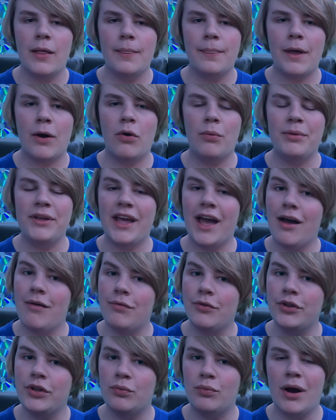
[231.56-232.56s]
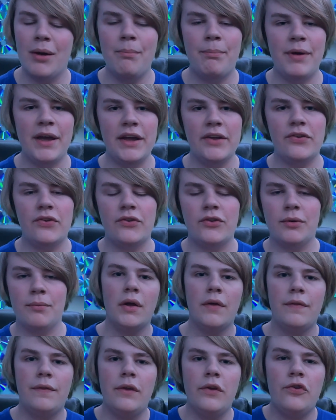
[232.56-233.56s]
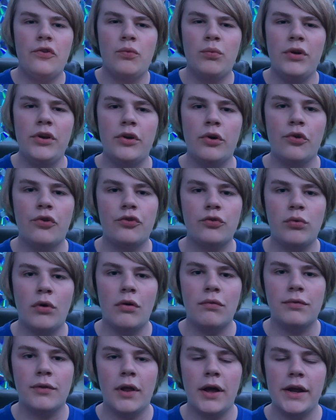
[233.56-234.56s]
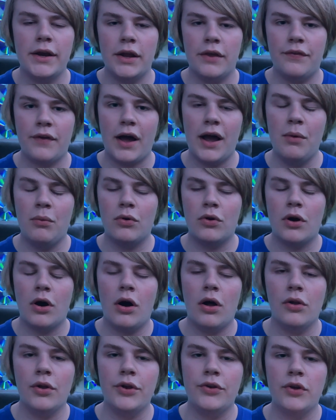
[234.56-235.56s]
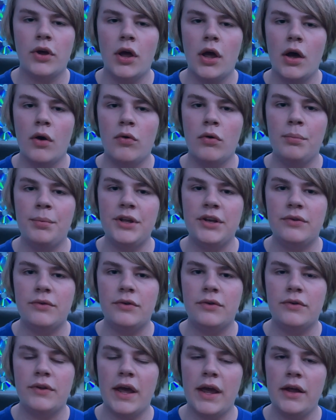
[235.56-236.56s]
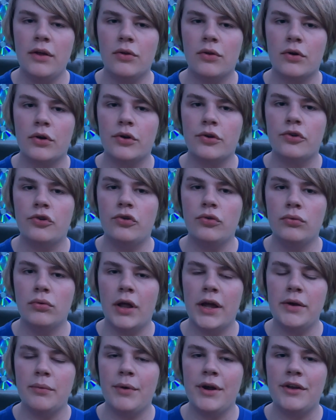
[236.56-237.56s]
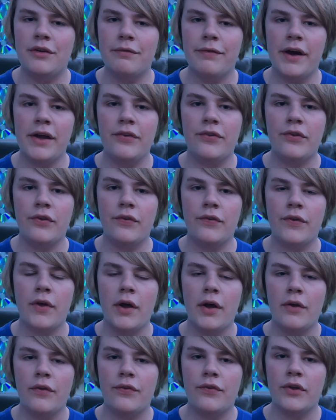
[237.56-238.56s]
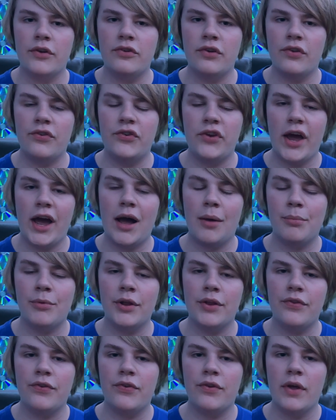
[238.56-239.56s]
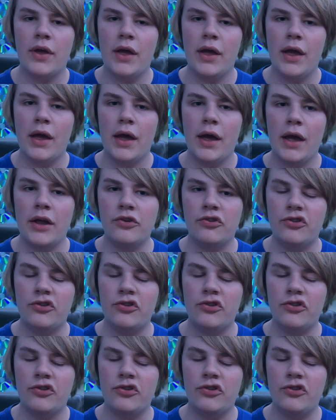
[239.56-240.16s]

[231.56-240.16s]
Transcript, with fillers: that will be heavily web-based. This Windows 12 Lite, as I will call it, will be tailored to lightweight devices such as tablets and